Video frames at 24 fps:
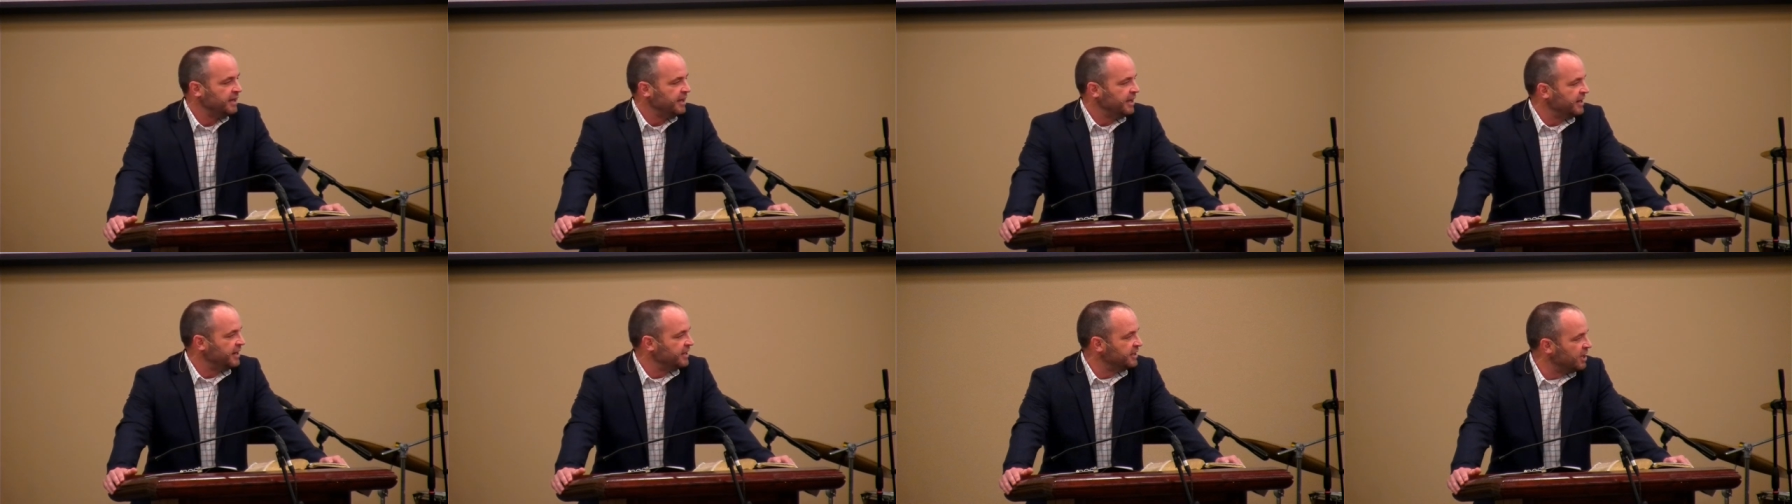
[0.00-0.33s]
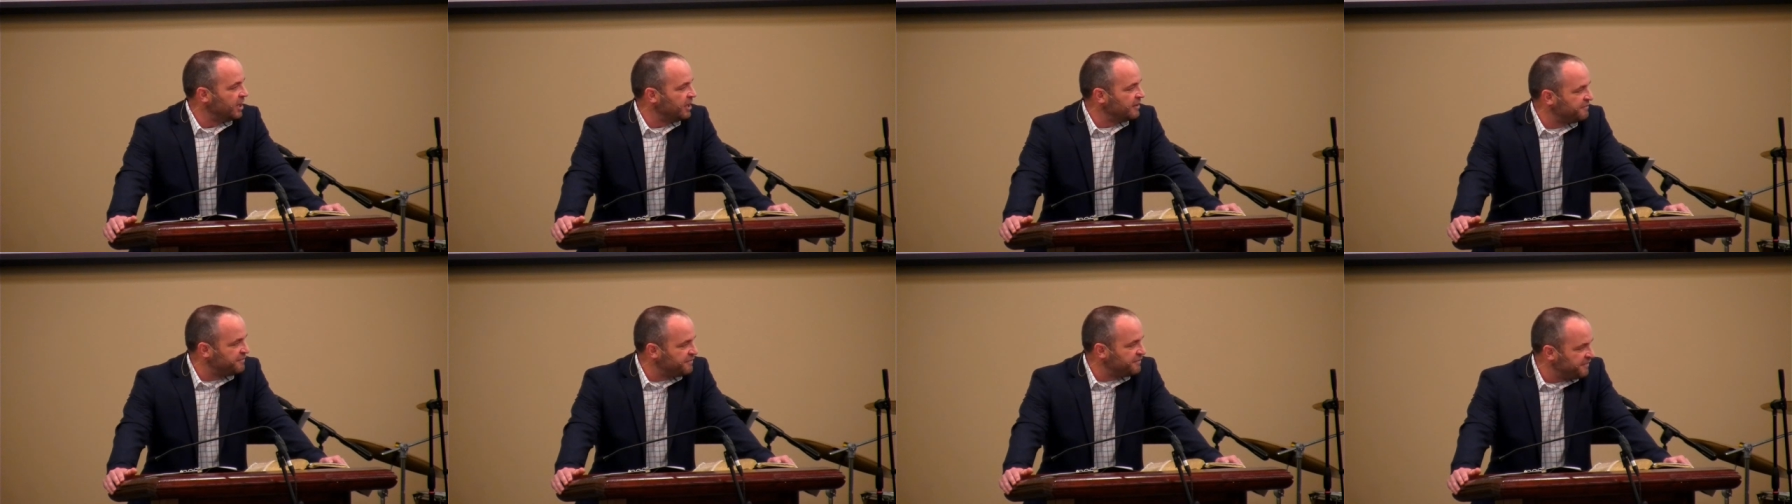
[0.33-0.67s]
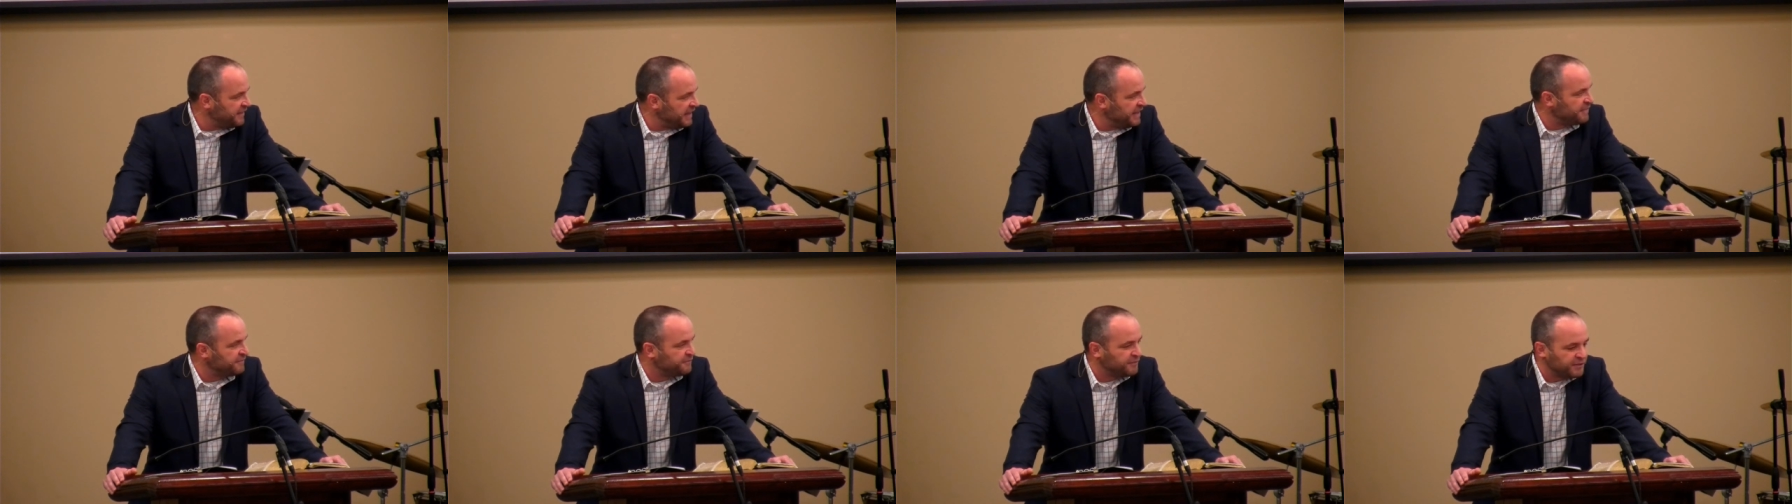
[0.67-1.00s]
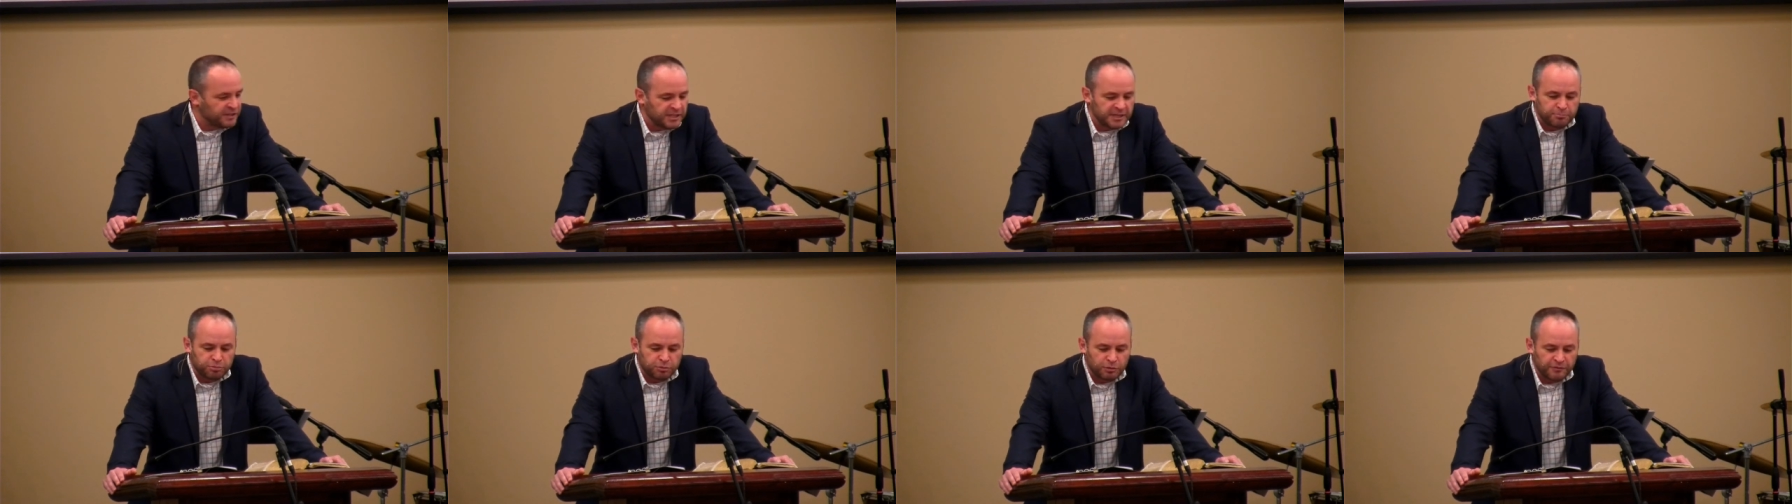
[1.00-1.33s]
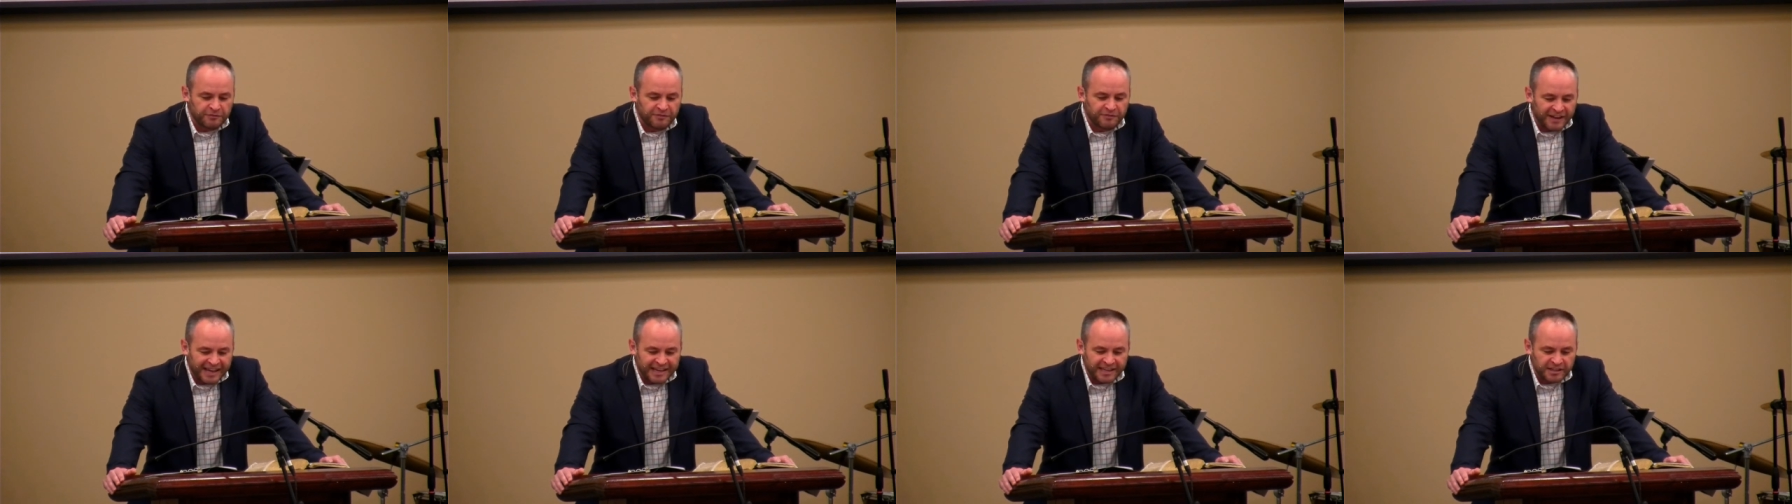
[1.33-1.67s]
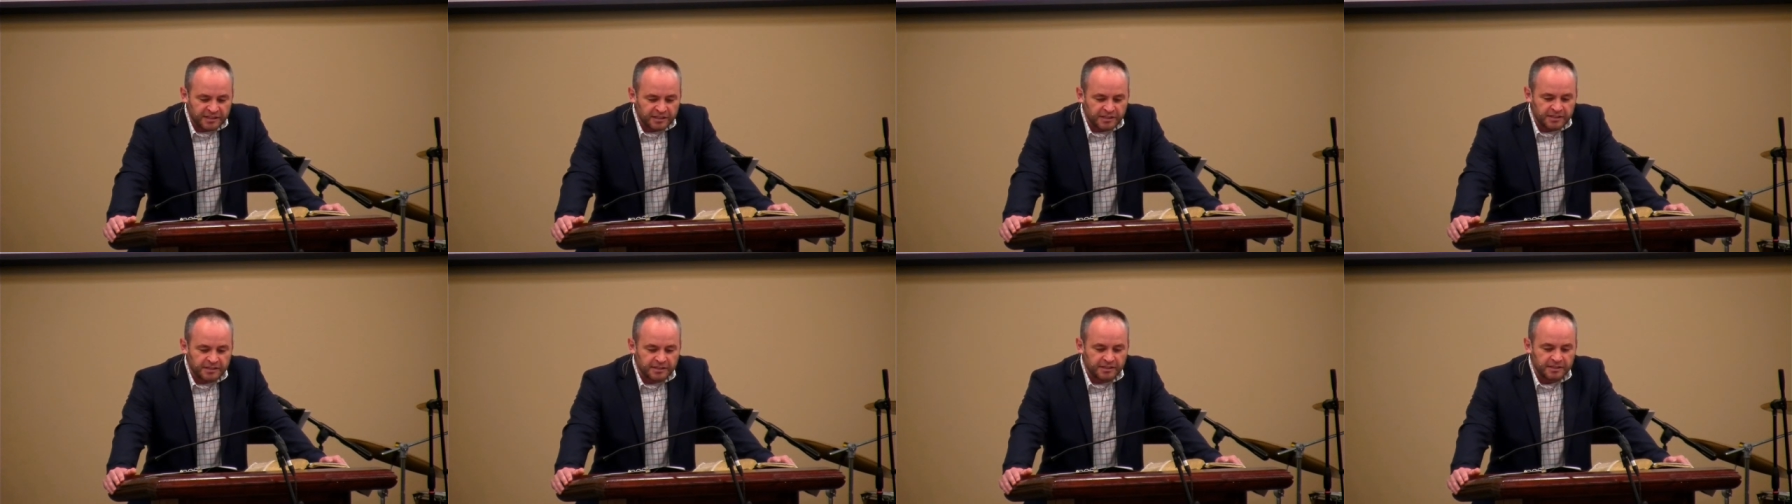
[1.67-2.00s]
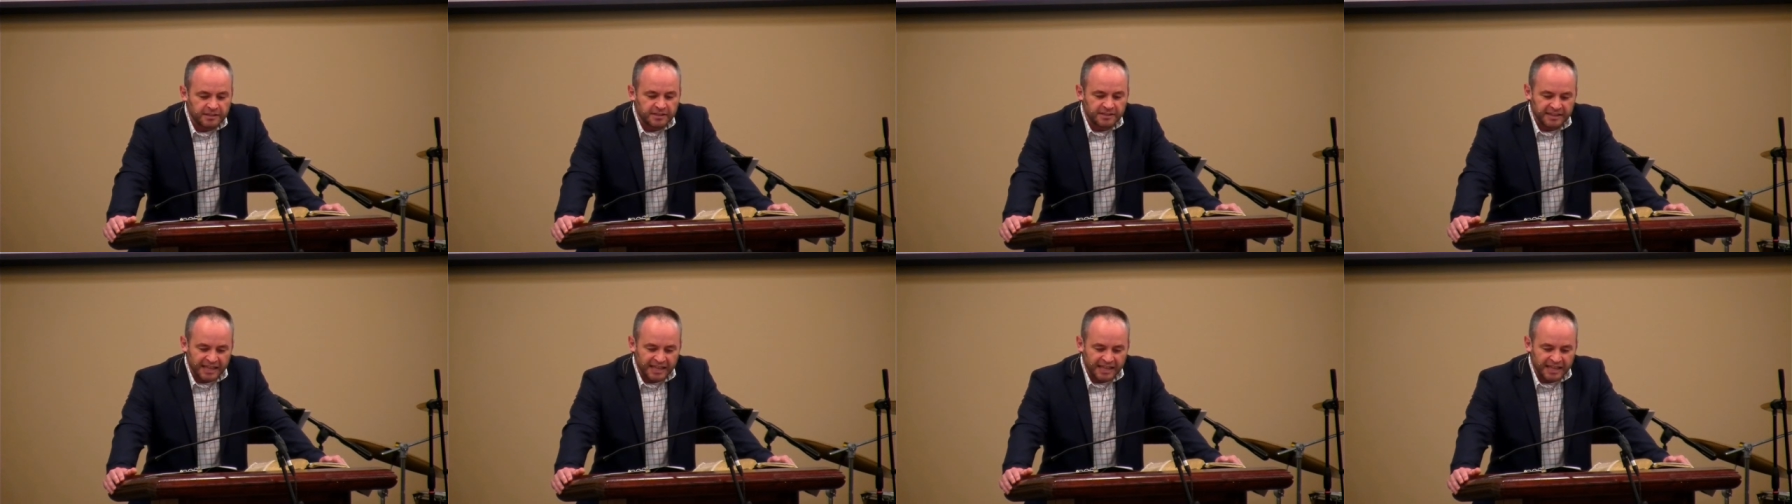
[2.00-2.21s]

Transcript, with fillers: And God faithfully provided